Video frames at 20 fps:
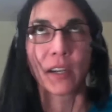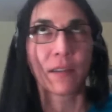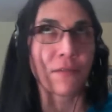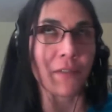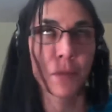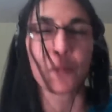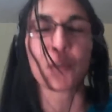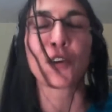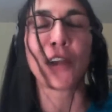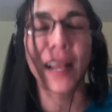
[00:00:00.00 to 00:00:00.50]

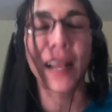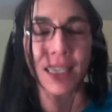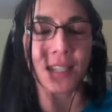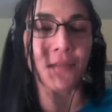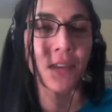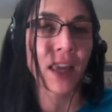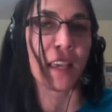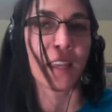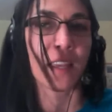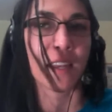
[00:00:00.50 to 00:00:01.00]
from
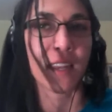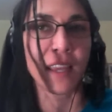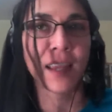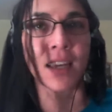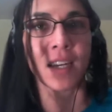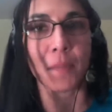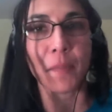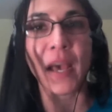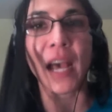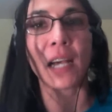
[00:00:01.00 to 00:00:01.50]
grass-fed
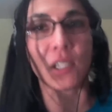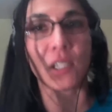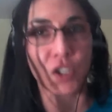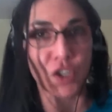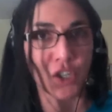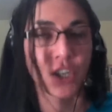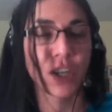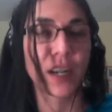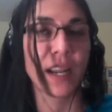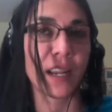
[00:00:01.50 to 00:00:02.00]
and
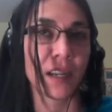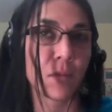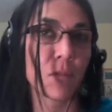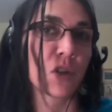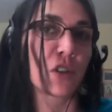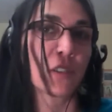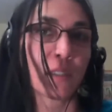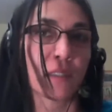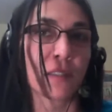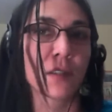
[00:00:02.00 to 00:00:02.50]
pastured
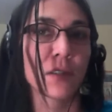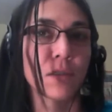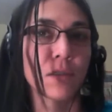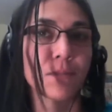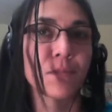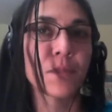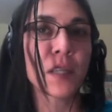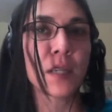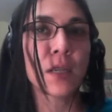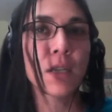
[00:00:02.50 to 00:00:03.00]
animals. So
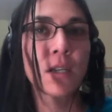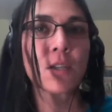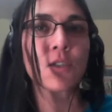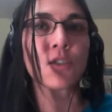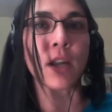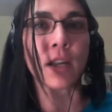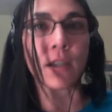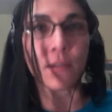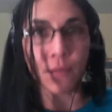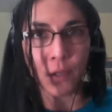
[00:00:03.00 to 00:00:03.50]

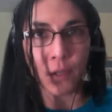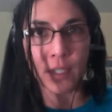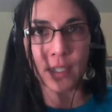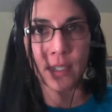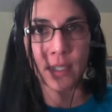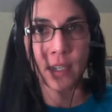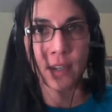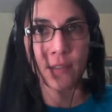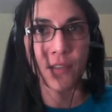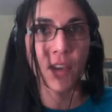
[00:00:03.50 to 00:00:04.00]
try to
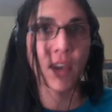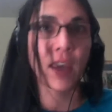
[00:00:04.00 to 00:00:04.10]
focus there if you